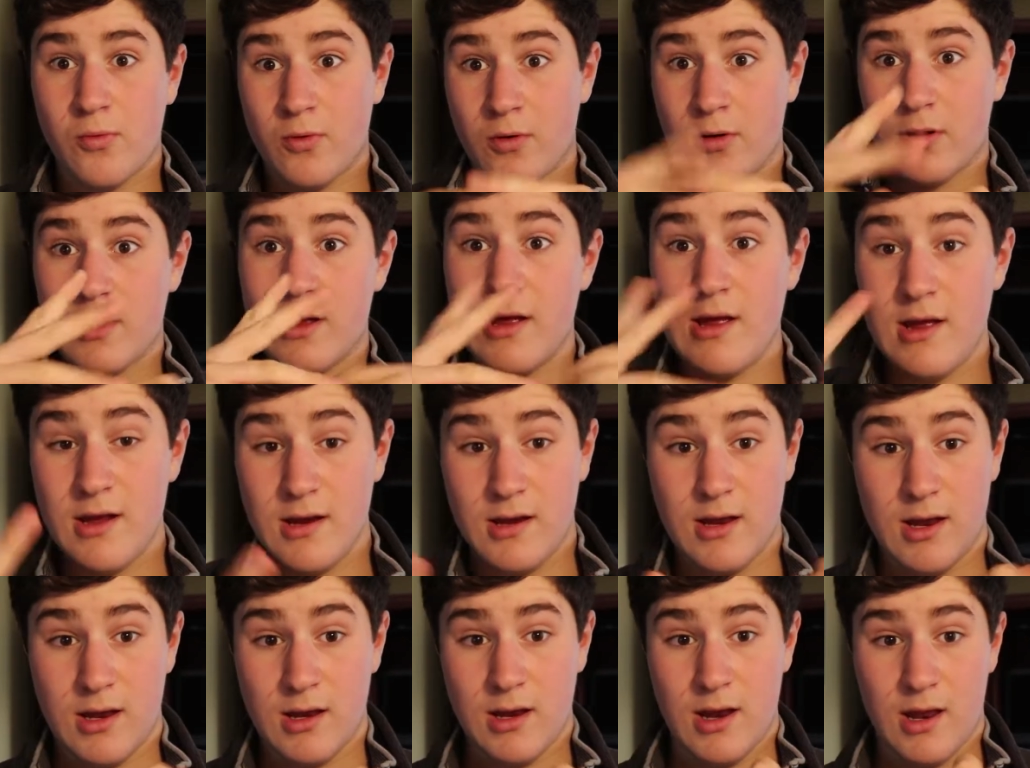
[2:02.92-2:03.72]
were
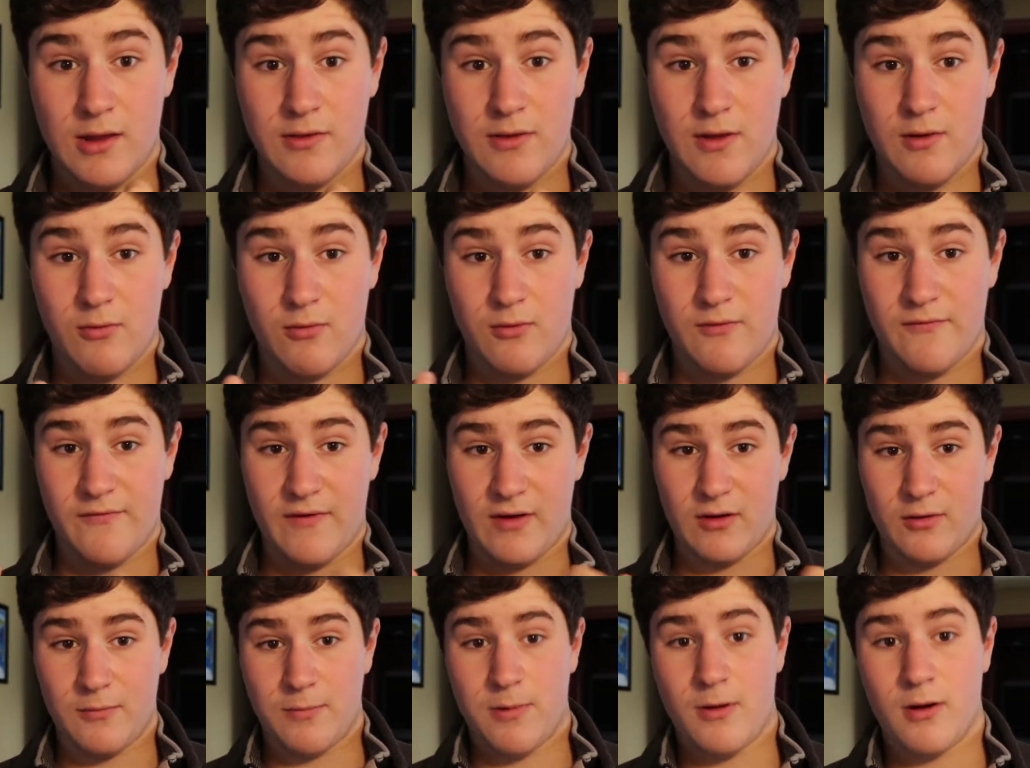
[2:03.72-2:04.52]
in it, and they were a
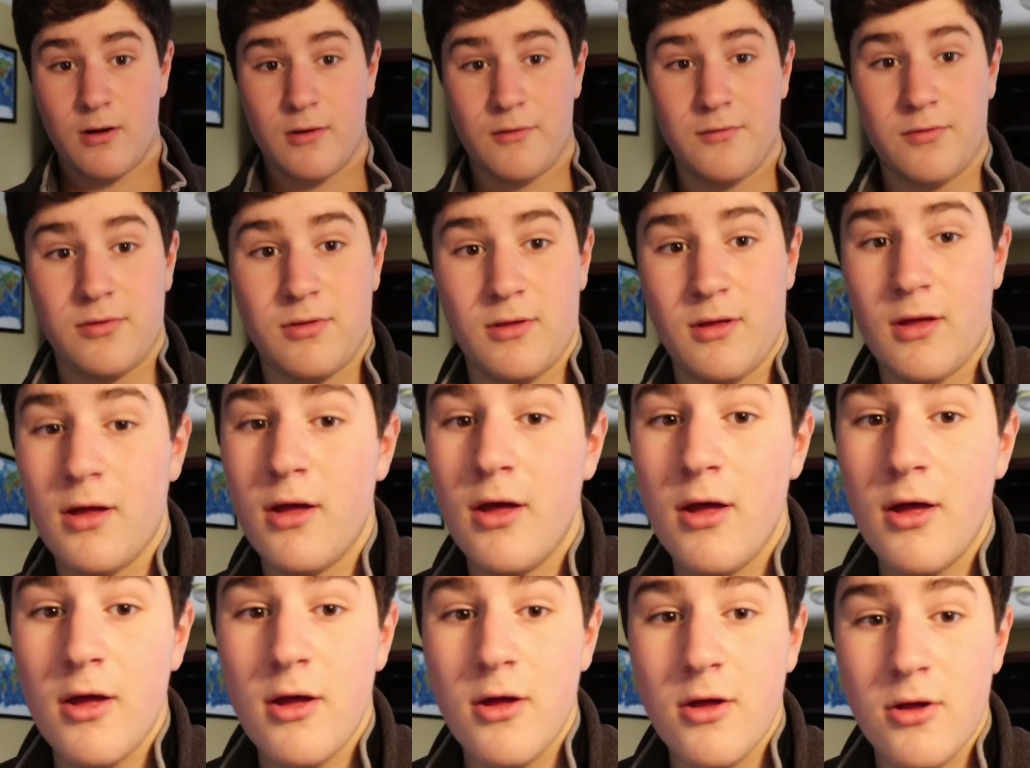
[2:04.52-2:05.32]
vital part of the
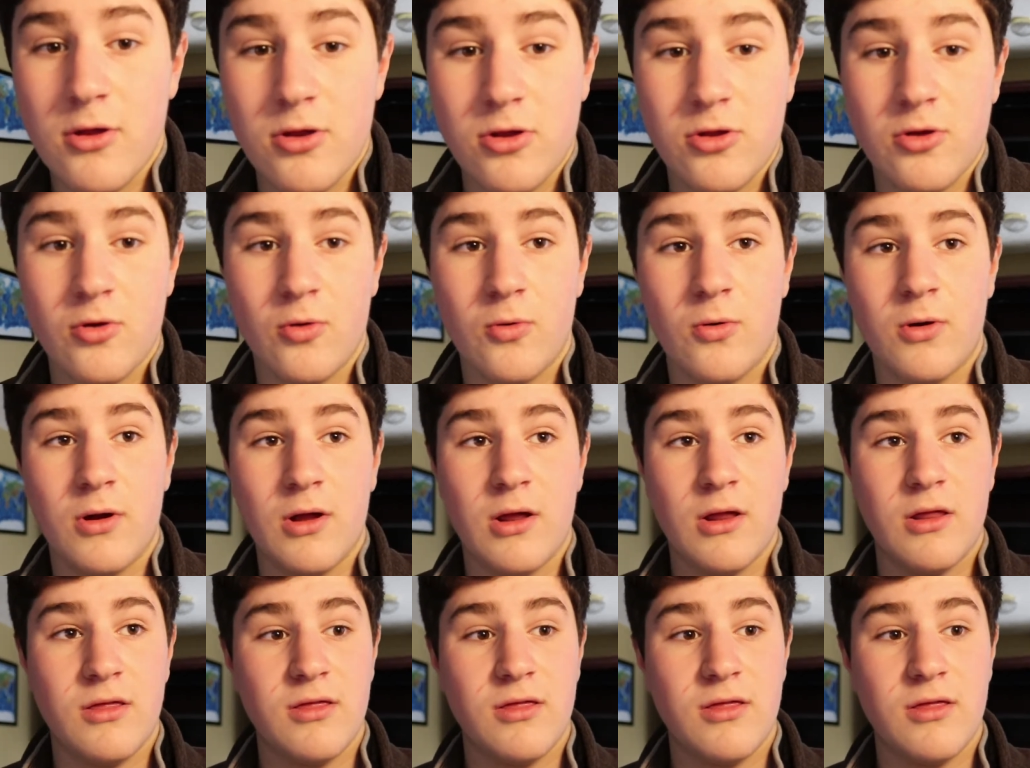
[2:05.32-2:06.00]
story.